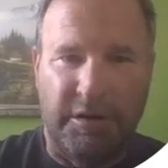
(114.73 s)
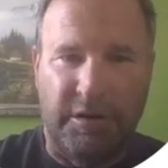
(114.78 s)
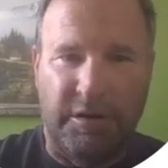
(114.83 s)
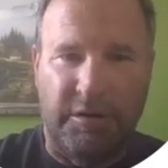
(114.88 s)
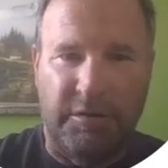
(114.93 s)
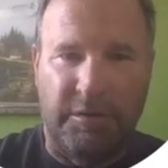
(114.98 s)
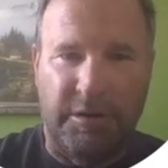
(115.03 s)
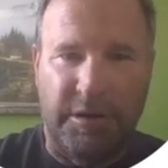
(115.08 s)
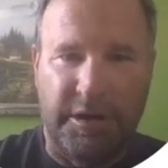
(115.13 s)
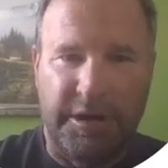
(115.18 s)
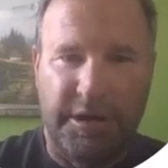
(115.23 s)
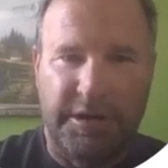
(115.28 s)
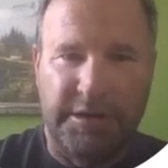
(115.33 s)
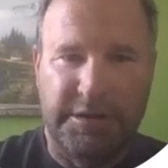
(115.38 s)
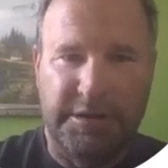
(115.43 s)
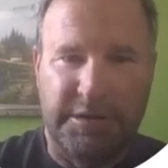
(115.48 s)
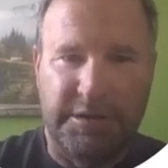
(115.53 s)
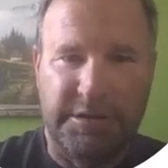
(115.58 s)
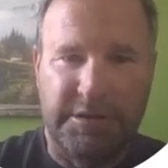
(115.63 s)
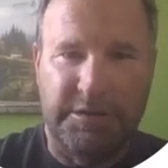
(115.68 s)
Okay,
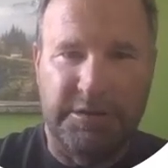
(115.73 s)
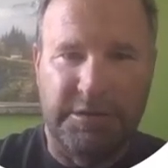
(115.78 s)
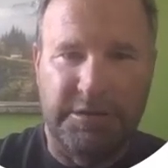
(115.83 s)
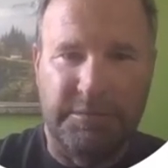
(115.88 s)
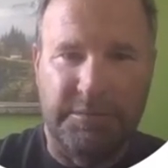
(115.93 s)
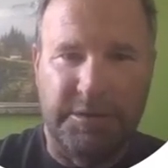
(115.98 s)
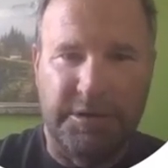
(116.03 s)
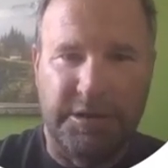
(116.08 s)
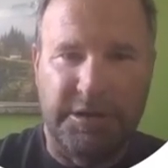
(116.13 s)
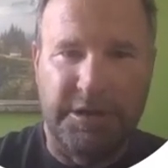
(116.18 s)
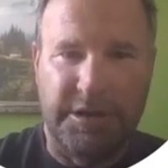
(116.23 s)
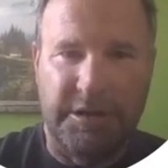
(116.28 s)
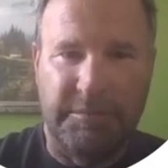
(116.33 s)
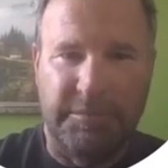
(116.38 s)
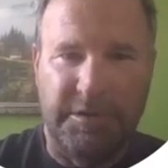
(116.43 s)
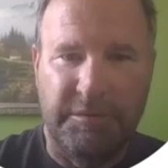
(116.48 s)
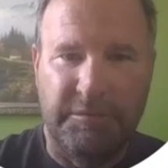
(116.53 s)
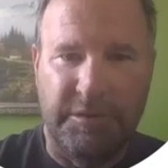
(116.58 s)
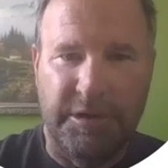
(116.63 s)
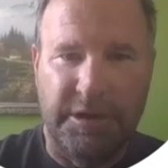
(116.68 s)
so just doing a
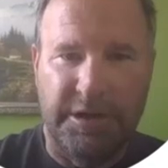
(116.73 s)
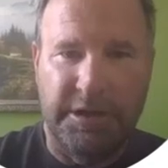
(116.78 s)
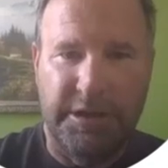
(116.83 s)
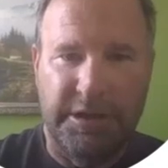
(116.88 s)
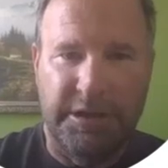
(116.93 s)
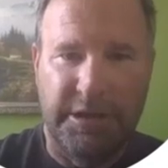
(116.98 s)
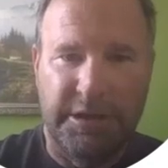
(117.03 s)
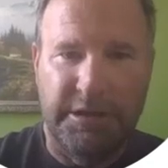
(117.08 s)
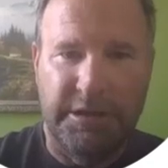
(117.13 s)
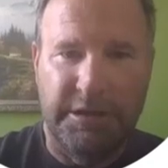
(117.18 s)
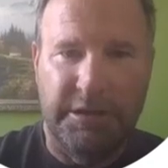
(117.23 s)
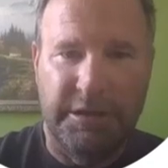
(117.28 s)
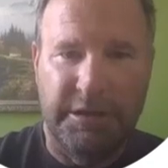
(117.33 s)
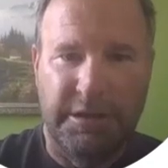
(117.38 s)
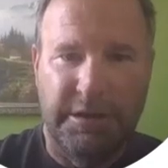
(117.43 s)
dummy one here.